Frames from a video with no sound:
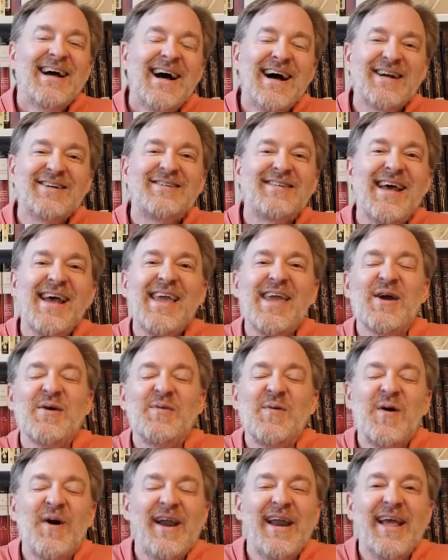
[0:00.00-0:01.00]
Our second
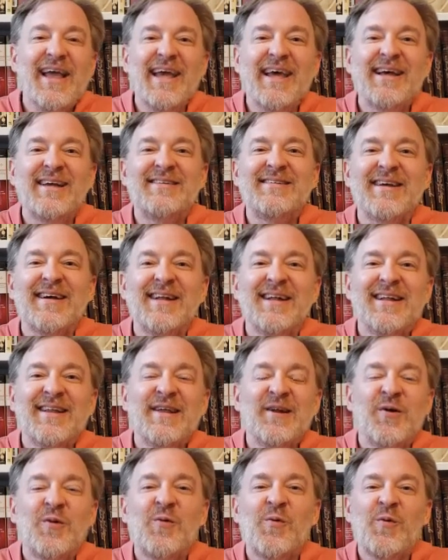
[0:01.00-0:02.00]
one is a
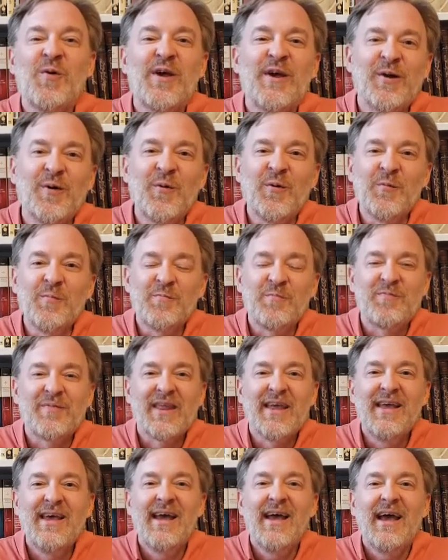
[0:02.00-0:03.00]
little riddle.
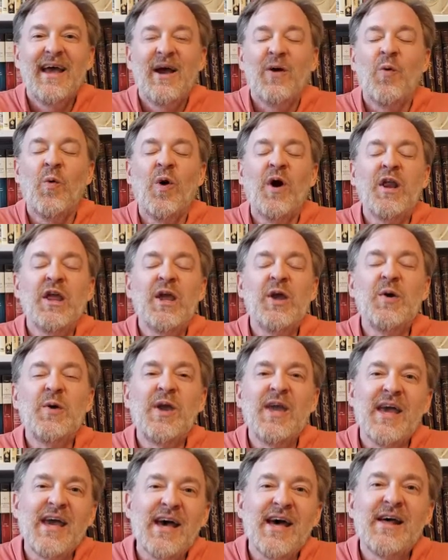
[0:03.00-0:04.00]
What do you
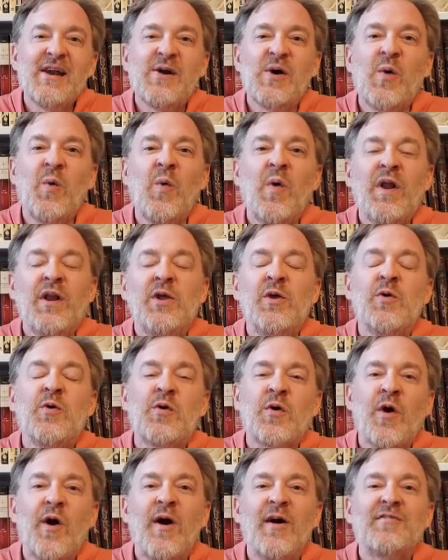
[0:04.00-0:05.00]
get when you
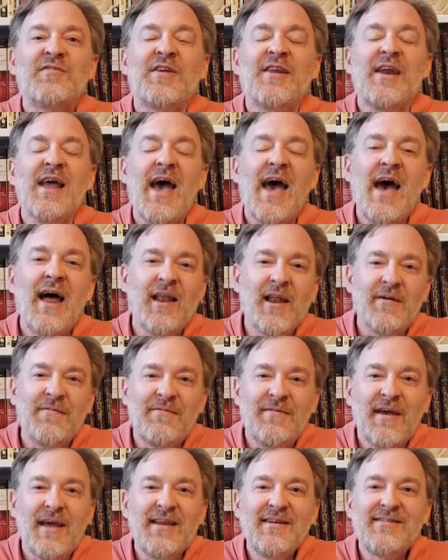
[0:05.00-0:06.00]
cross an
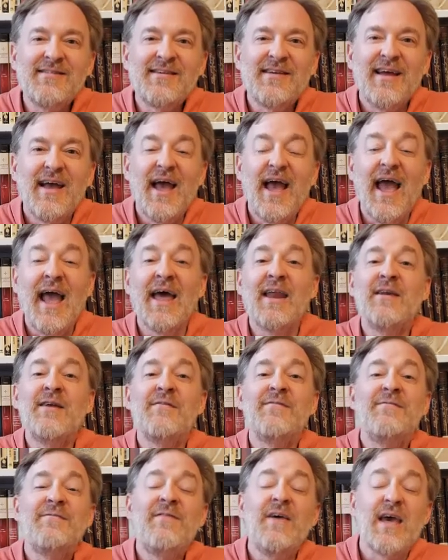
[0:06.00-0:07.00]
elephant and a
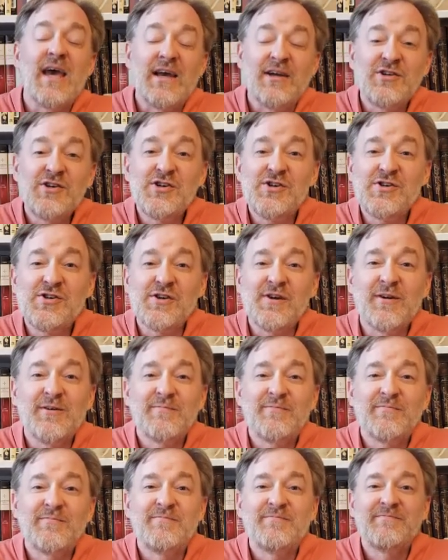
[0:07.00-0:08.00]
fish?
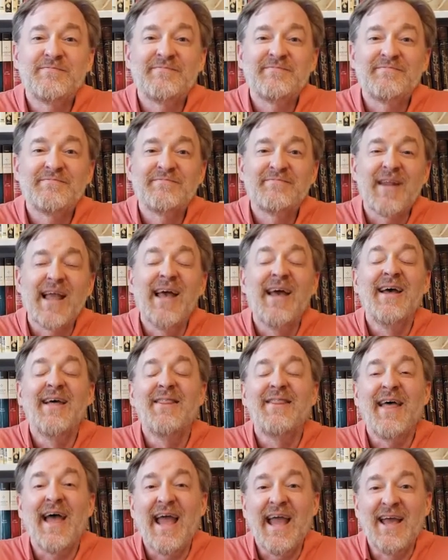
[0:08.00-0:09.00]

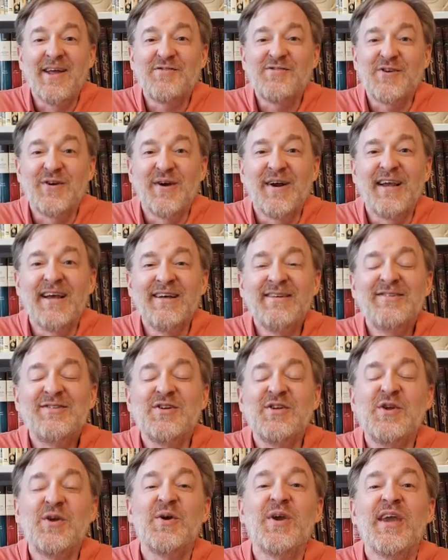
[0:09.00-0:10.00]
The answer is
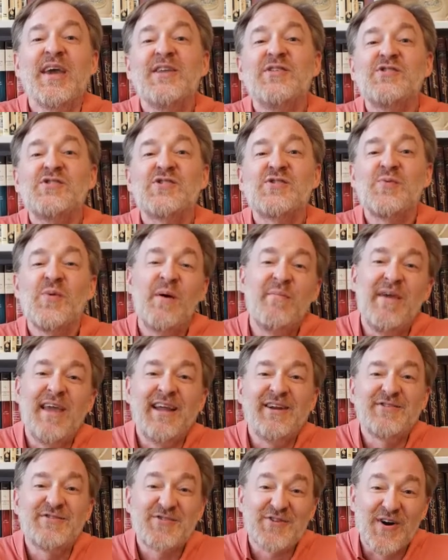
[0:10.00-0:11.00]
you get
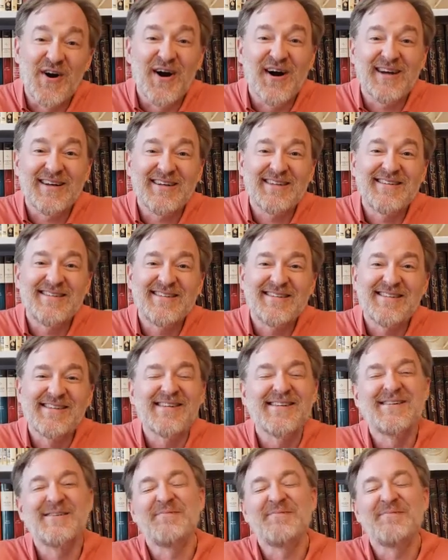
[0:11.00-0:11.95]
swimming trunks.